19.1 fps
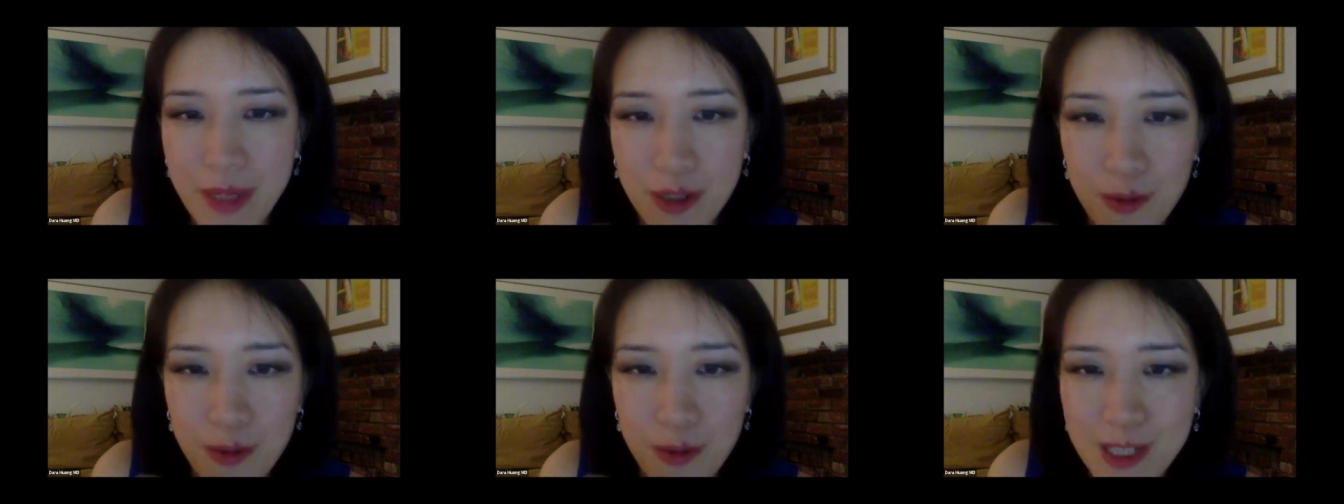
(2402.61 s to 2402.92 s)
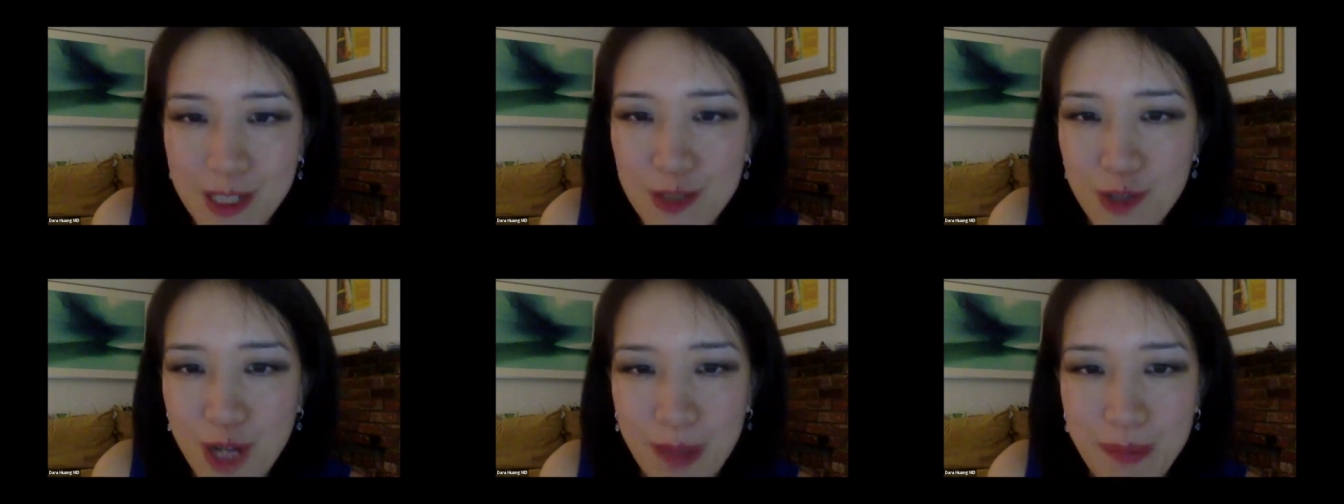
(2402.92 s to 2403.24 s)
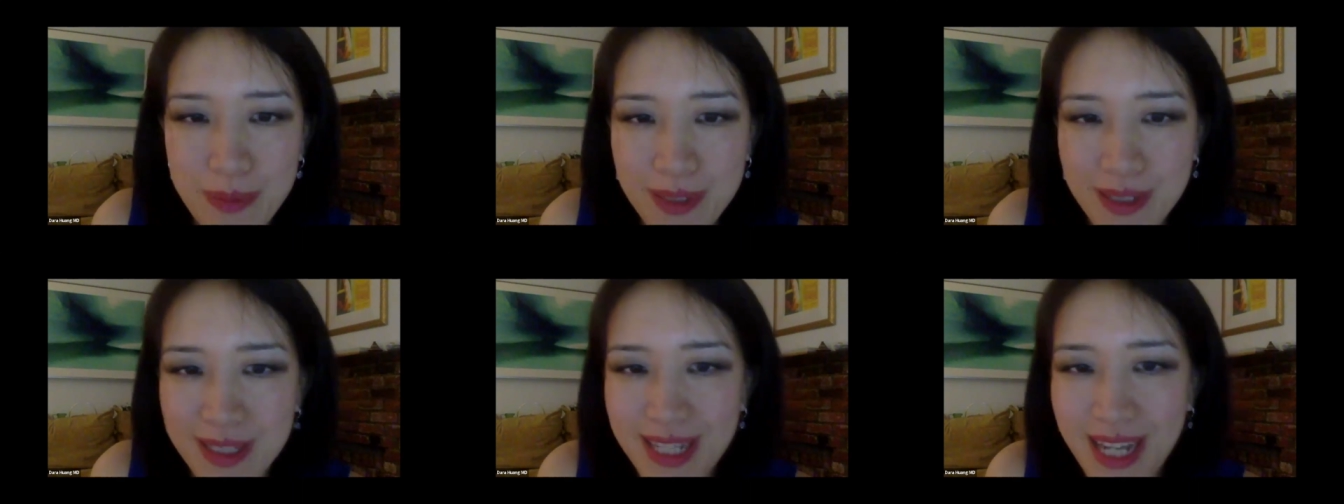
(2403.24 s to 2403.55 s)
I go one
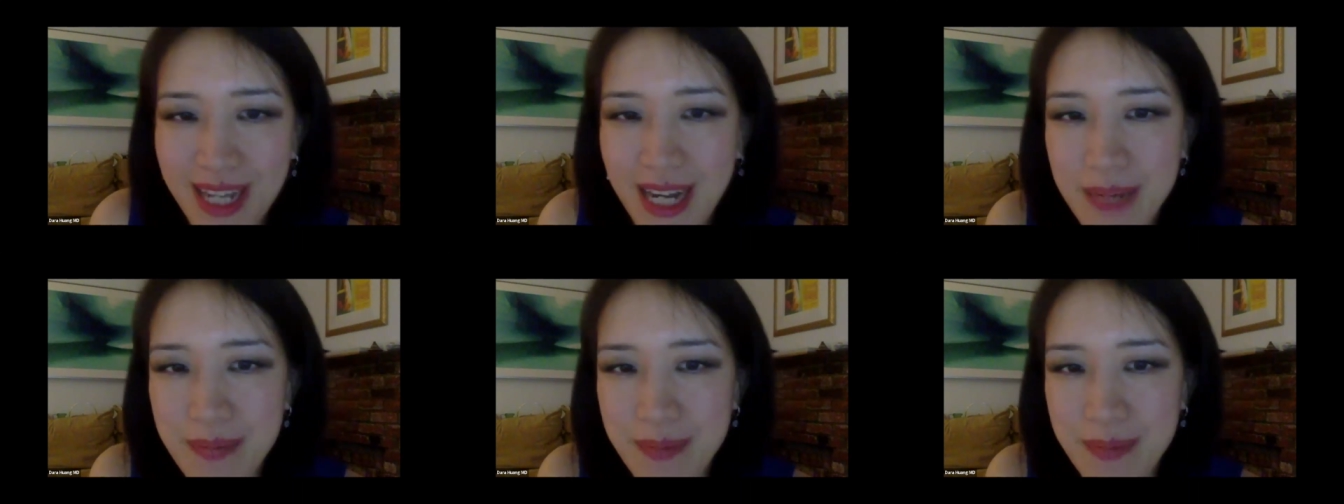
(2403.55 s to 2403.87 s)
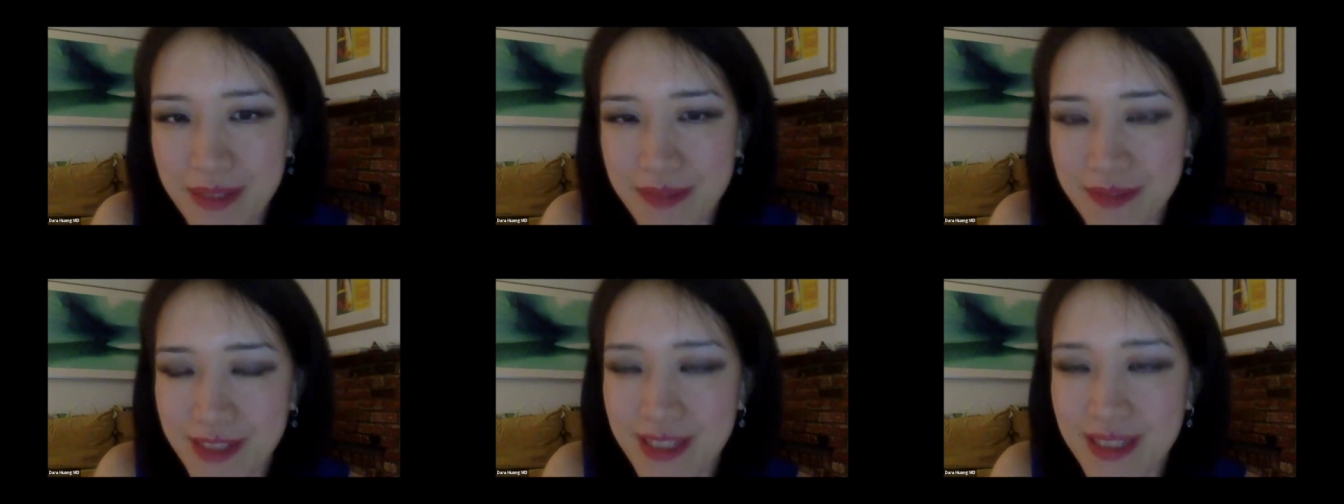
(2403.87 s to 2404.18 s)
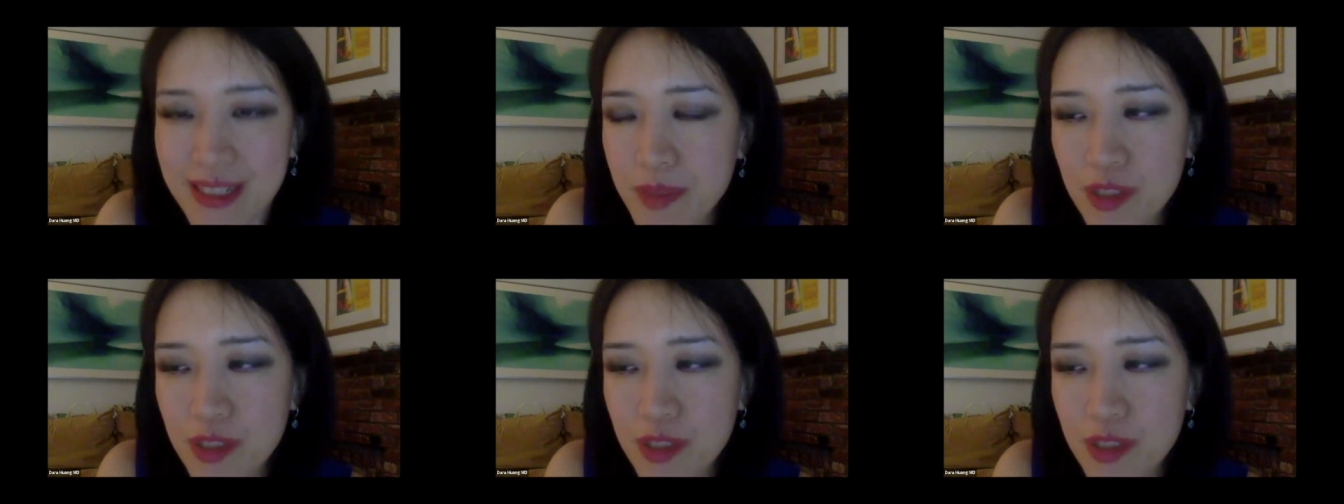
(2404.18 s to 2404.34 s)
drop at a time, even.